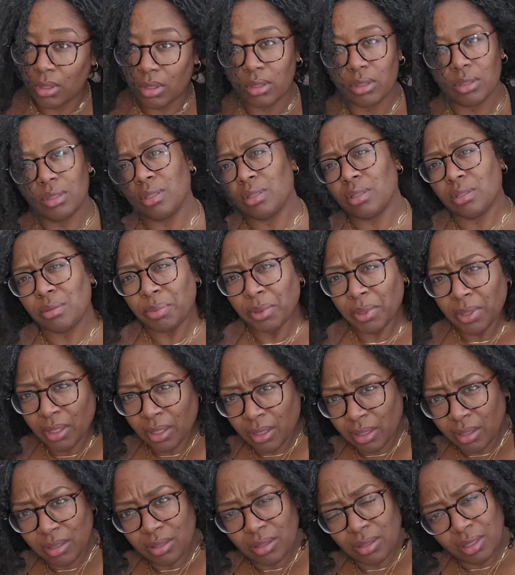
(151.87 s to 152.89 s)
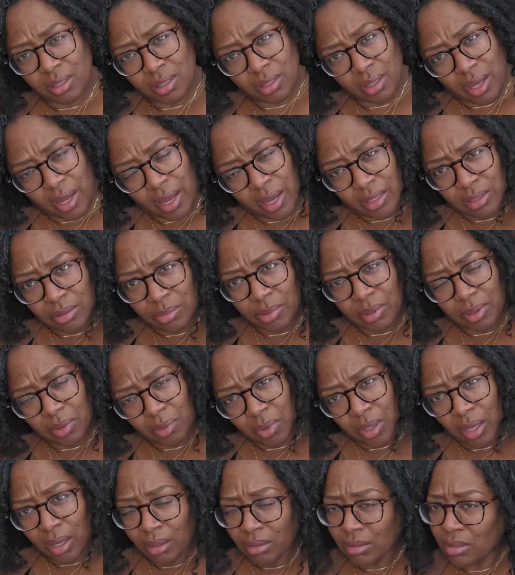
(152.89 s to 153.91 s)
just because it has been a
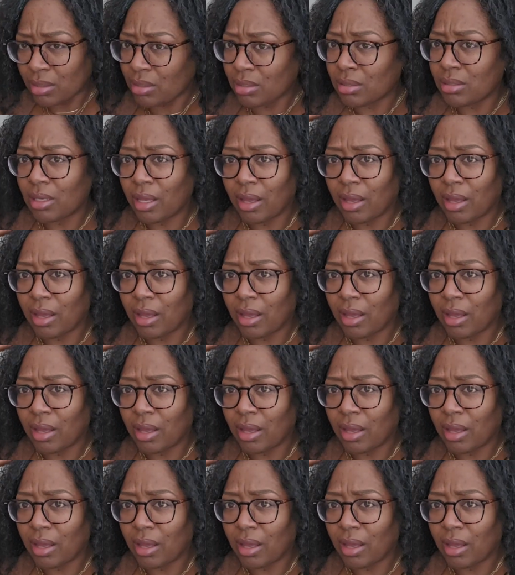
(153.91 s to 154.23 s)
while since